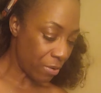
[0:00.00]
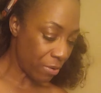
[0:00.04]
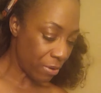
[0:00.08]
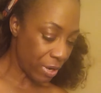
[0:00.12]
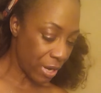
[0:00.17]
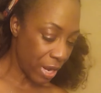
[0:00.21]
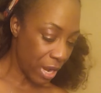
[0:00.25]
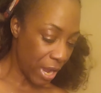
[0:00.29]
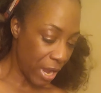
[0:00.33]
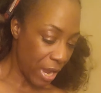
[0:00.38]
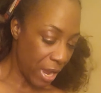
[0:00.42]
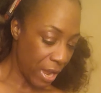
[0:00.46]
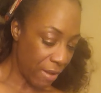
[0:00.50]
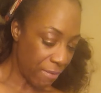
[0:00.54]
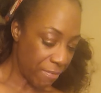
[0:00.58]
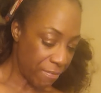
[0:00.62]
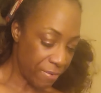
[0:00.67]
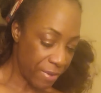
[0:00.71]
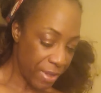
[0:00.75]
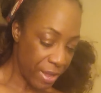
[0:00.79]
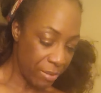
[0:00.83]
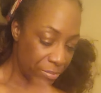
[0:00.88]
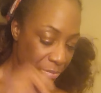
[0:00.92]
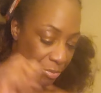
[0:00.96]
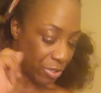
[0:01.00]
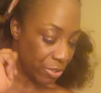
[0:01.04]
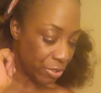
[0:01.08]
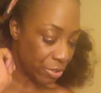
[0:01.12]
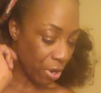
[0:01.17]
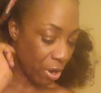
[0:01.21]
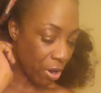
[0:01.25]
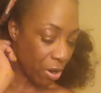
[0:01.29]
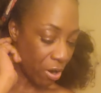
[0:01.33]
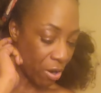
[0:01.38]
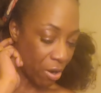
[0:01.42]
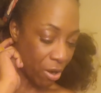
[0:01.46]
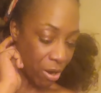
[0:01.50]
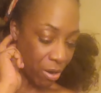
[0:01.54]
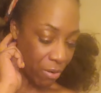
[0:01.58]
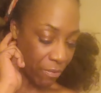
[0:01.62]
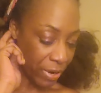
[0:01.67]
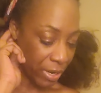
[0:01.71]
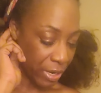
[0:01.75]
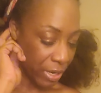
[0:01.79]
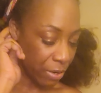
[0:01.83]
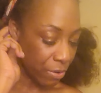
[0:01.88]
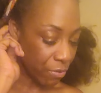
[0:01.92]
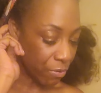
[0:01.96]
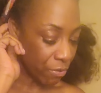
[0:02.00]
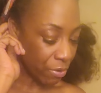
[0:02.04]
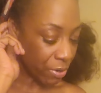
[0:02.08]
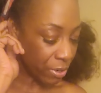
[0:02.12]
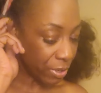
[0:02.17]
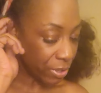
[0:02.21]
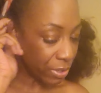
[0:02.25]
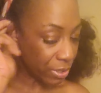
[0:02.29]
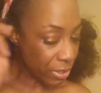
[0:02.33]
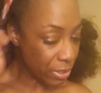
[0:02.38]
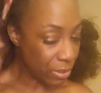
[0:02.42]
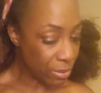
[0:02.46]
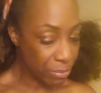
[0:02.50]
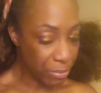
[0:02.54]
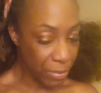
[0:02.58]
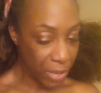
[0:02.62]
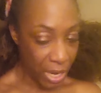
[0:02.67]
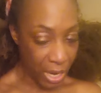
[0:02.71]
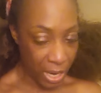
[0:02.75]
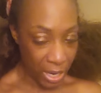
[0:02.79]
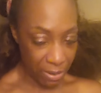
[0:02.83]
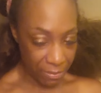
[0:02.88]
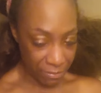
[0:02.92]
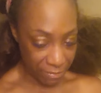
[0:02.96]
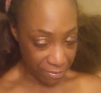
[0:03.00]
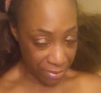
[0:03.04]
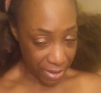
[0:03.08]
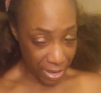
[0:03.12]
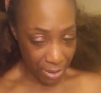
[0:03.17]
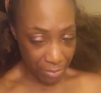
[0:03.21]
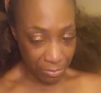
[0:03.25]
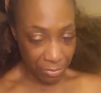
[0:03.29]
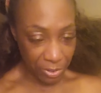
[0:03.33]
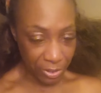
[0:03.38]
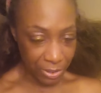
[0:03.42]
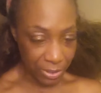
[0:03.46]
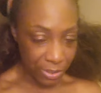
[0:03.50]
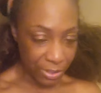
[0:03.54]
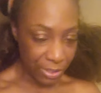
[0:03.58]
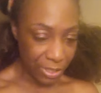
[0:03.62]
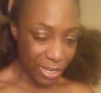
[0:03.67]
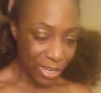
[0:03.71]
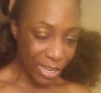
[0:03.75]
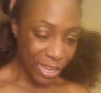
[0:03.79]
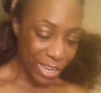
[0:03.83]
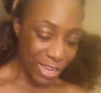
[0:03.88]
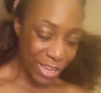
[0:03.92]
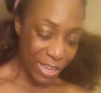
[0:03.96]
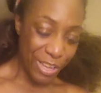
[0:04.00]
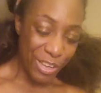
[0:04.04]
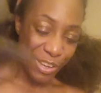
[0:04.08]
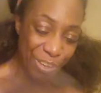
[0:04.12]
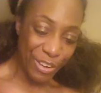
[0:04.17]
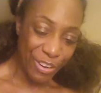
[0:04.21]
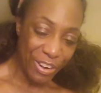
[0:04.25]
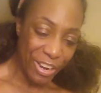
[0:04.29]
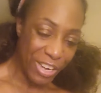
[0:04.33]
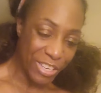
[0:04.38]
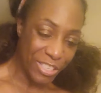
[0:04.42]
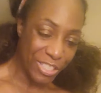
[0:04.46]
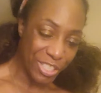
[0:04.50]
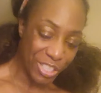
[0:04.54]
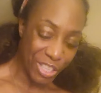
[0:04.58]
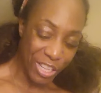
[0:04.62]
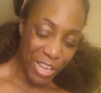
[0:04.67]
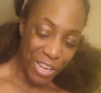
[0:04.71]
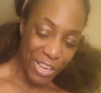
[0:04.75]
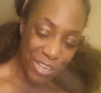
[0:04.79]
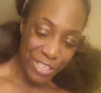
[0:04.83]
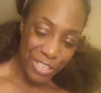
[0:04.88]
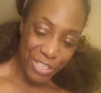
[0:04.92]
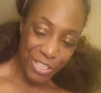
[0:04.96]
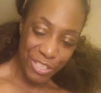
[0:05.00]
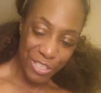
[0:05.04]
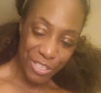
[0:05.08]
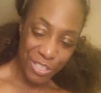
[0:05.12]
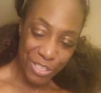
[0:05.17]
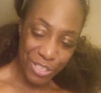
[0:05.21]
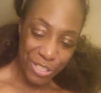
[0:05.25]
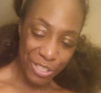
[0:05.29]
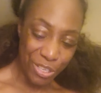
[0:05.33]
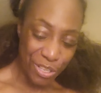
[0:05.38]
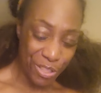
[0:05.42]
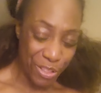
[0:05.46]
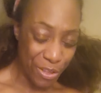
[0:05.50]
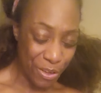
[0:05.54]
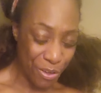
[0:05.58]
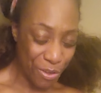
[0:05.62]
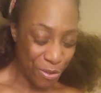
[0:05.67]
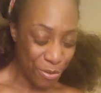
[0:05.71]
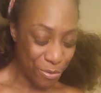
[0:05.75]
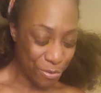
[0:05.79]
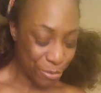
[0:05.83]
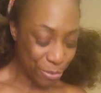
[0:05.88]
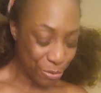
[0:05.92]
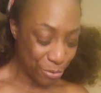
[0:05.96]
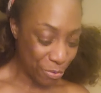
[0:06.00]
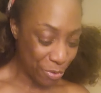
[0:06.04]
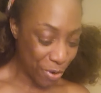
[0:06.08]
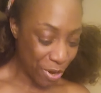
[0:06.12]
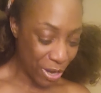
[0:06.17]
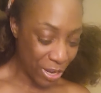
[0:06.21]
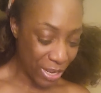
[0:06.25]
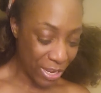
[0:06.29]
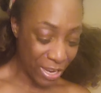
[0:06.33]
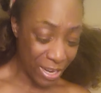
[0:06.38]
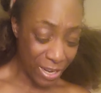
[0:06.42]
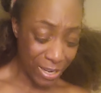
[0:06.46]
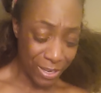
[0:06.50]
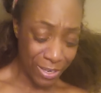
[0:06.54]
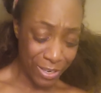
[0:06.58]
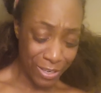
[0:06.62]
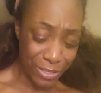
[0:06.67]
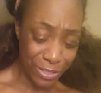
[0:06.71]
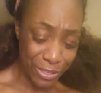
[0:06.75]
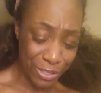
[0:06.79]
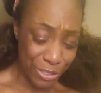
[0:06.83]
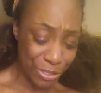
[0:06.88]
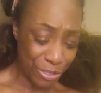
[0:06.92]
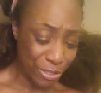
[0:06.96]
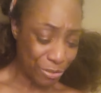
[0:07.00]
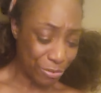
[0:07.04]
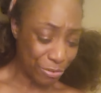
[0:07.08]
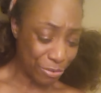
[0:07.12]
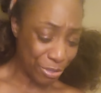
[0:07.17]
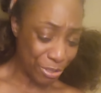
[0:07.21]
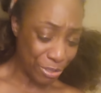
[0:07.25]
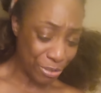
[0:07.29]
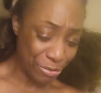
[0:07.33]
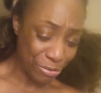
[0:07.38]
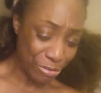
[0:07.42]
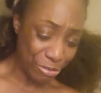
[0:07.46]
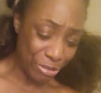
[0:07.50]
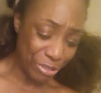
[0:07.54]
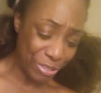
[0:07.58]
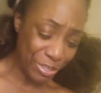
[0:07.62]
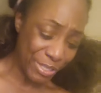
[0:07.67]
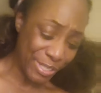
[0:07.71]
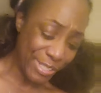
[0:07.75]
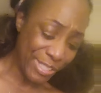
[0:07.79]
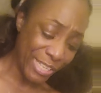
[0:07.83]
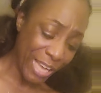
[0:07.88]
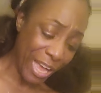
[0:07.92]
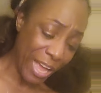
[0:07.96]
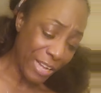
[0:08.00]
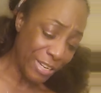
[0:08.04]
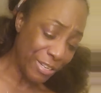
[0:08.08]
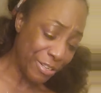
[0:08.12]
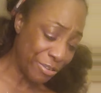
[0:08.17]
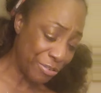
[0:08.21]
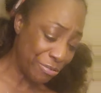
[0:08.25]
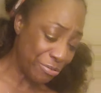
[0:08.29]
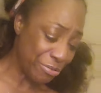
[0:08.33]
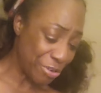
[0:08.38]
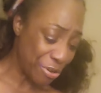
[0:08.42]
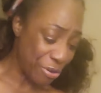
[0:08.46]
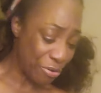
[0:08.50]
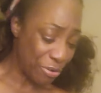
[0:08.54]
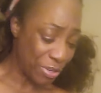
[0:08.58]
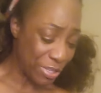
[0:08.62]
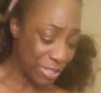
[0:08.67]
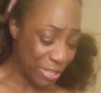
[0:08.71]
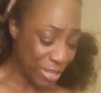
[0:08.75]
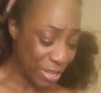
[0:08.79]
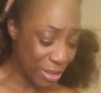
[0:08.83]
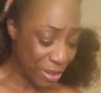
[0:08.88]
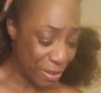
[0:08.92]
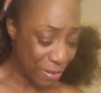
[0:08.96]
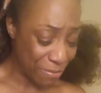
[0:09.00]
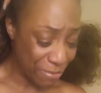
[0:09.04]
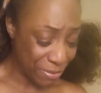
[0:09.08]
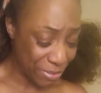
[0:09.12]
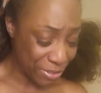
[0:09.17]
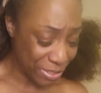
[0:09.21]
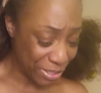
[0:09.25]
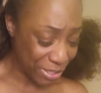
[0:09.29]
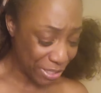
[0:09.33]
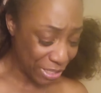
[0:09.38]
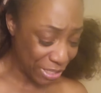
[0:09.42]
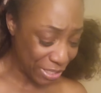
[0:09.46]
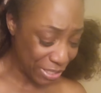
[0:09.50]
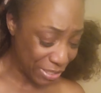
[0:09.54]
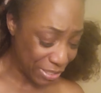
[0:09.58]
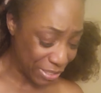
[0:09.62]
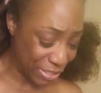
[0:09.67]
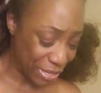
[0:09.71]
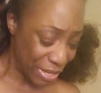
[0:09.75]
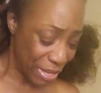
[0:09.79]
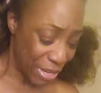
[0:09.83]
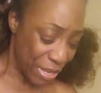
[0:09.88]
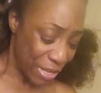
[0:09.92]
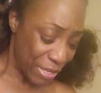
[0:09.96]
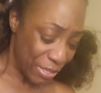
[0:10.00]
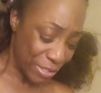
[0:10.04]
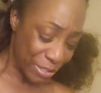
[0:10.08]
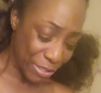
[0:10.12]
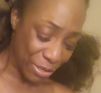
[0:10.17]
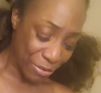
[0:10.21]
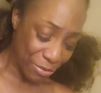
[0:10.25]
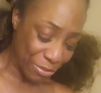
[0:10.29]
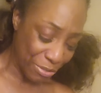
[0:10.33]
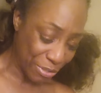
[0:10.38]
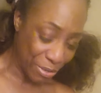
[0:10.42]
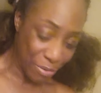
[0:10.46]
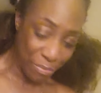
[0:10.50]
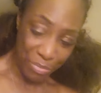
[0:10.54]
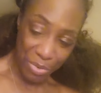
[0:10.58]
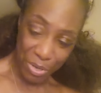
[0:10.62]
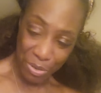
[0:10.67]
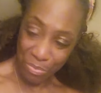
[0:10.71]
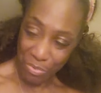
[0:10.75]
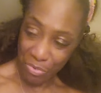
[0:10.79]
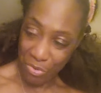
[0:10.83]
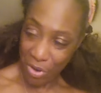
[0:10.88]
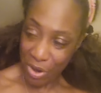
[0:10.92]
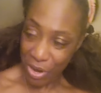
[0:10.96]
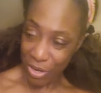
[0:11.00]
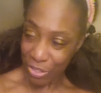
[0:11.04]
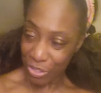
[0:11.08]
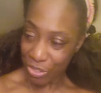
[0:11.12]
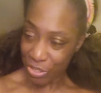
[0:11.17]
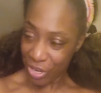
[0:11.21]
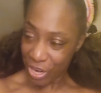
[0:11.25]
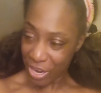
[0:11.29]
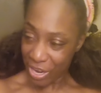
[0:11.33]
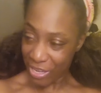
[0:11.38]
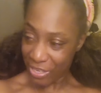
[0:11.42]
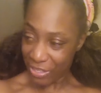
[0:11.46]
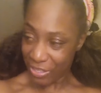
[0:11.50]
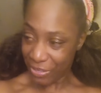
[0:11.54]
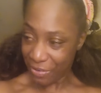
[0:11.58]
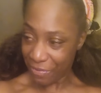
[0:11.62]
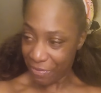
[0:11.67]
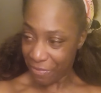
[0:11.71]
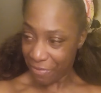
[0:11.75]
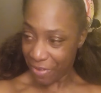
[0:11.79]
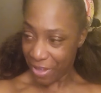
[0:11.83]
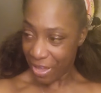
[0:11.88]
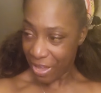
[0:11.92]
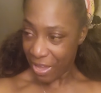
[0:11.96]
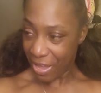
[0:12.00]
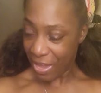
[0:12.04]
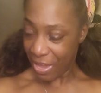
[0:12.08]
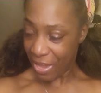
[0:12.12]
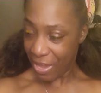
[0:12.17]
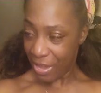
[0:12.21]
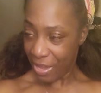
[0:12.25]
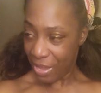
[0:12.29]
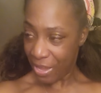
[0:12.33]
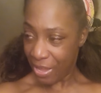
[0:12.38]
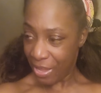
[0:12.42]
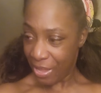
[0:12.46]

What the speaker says: going to have families, are already going into made families. Congratulations to those who are getting into new unions. I do know it's cuffing season, so some people are trying to find